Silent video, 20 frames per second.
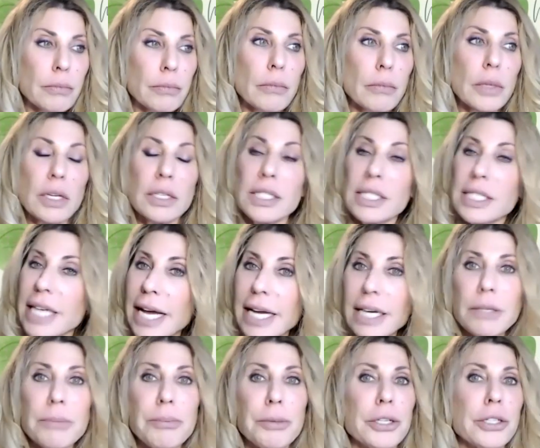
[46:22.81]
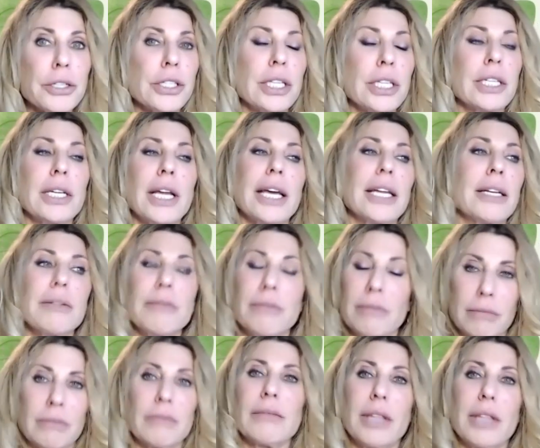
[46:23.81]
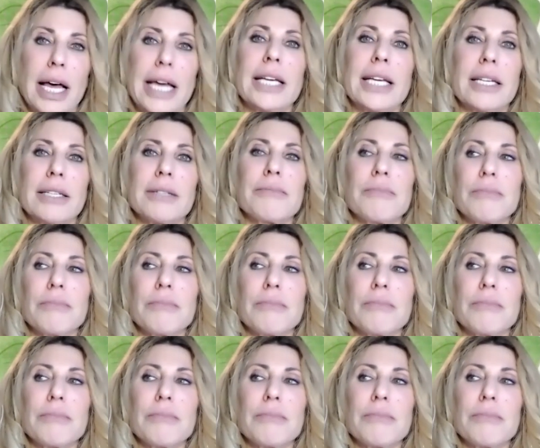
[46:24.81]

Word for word: Yep. Second person, and like,